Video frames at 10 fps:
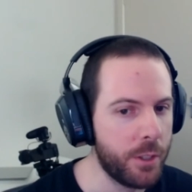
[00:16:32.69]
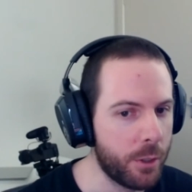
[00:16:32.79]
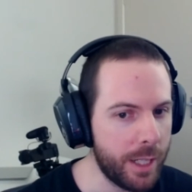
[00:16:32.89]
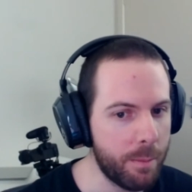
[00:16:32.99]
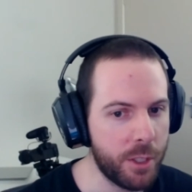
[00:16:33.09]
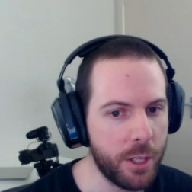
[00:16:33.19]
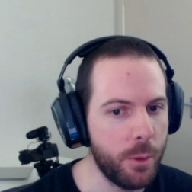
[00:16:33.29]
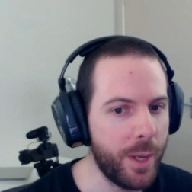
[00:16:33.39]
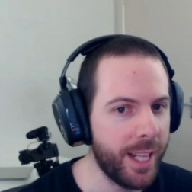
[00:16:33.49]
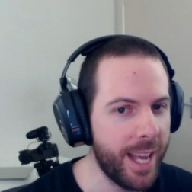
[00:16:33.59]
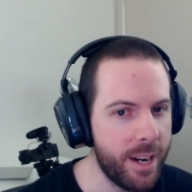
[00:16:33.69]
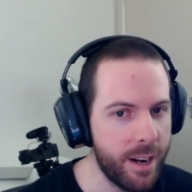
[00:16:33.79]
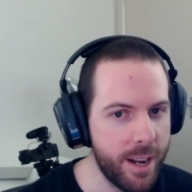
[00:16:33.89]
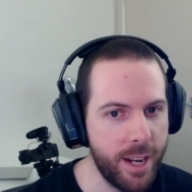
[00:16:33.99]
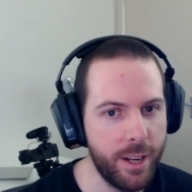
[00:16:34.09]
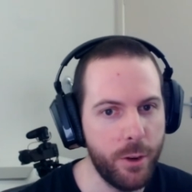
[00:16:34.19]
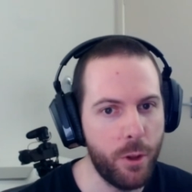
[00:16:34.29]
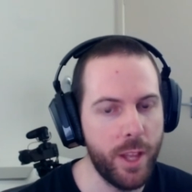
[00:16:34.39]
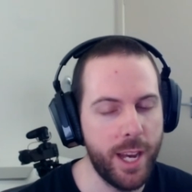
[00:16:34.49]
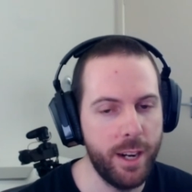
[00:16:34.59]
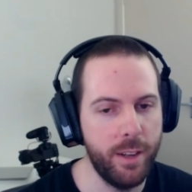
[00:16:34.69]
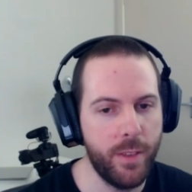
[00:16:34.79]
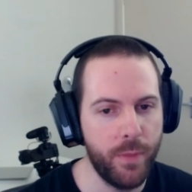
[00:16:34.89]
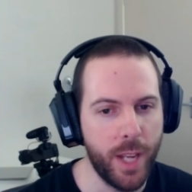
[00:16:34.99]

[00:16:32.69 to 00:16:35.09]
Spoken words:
the scripts and doing the editing and all that.